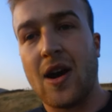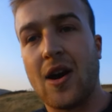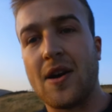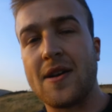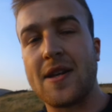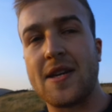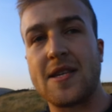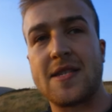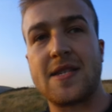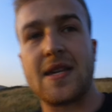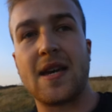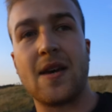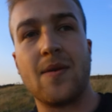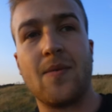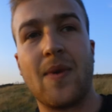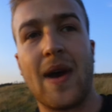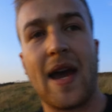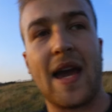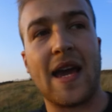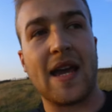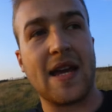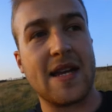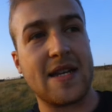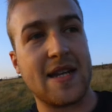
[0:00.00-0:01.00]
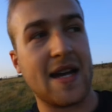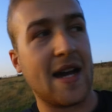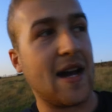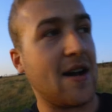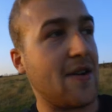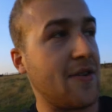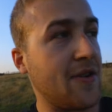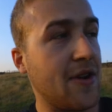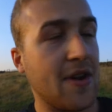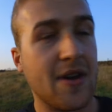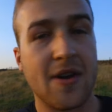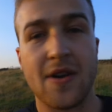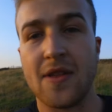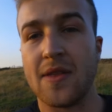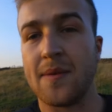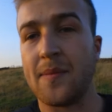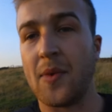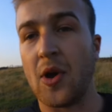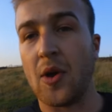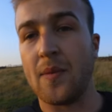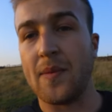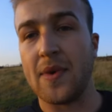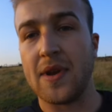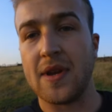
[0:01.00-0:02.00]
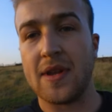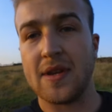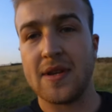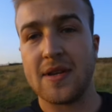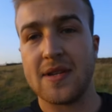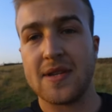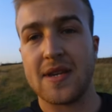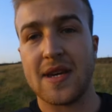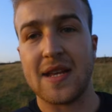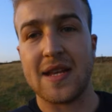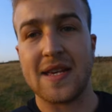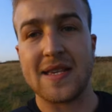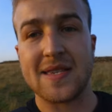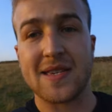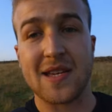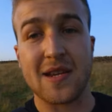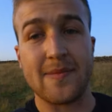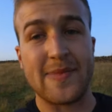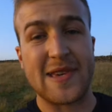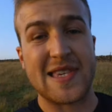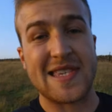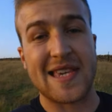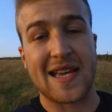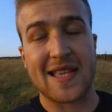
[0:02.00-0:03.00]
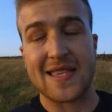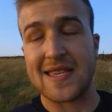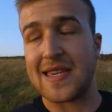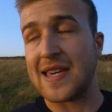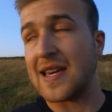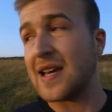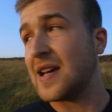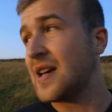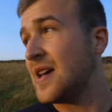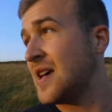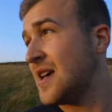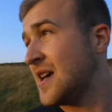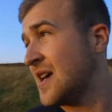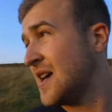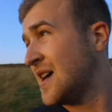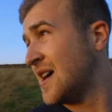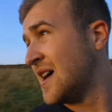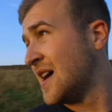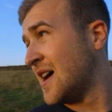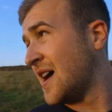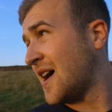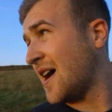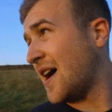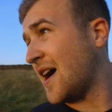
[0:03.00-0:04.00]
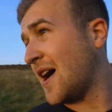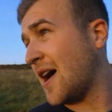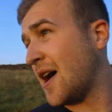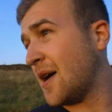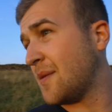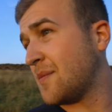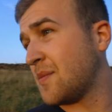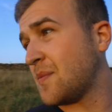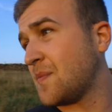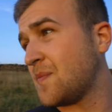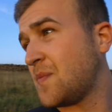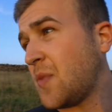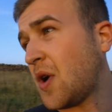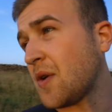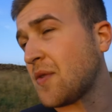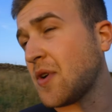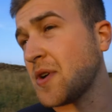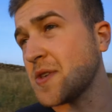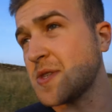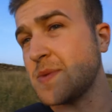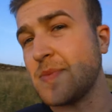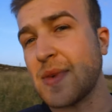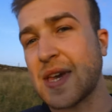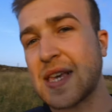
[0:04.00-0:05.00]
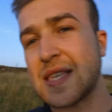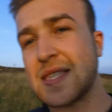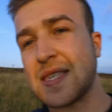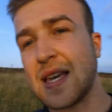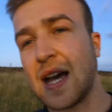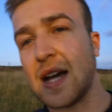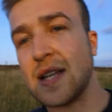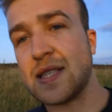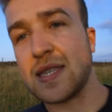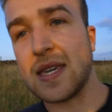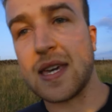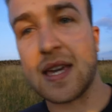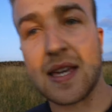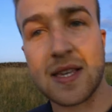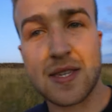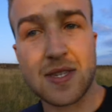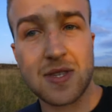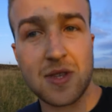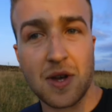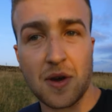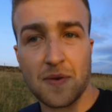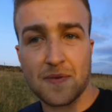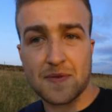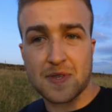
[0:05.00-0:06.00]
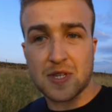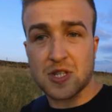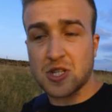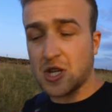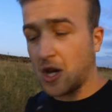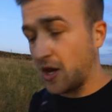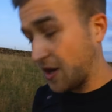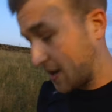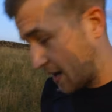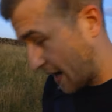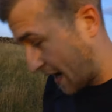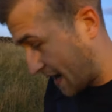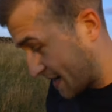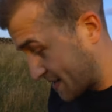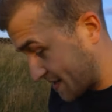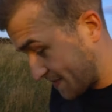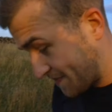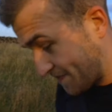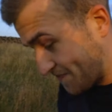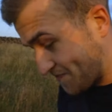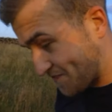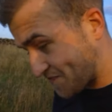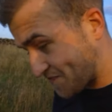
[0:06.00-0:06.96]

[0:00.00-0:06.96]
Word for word: on its way down at the moment and it's going to be setting um, but I've got some exciting stuff to show you guys